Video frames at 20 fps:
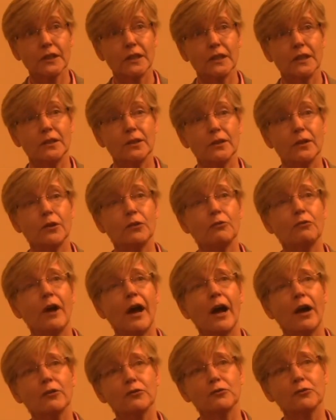uh,
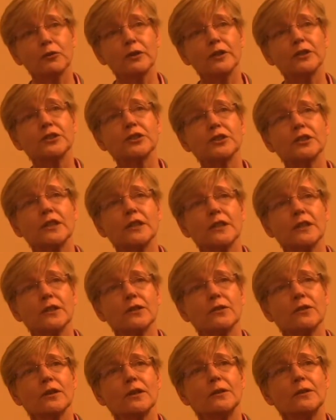around which
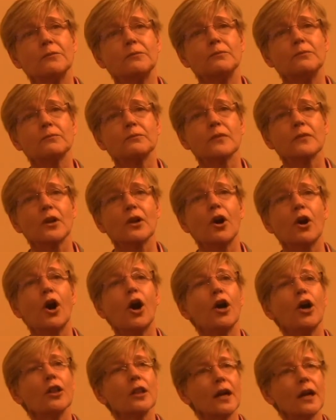um,
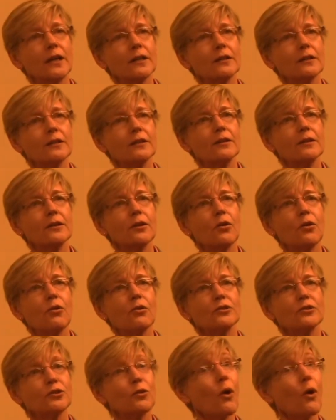online
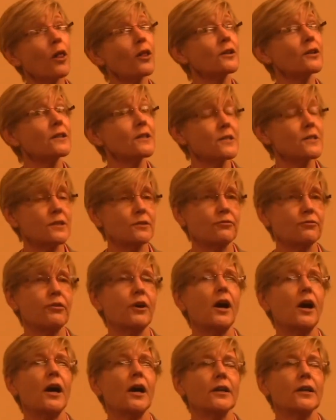course quality is
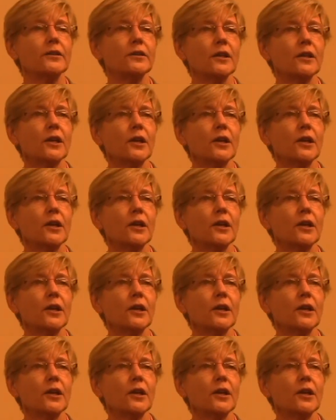defined.